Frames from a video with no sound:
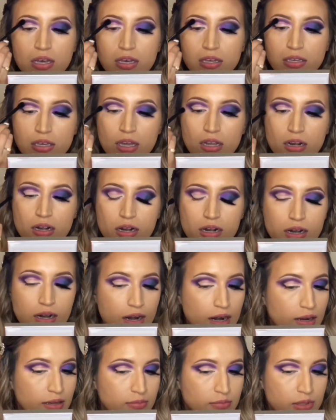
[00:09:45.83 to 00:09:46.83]
Ya
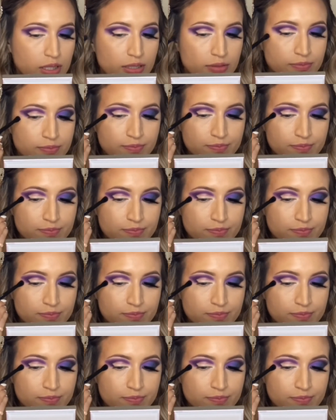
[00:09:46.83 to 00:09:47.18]
me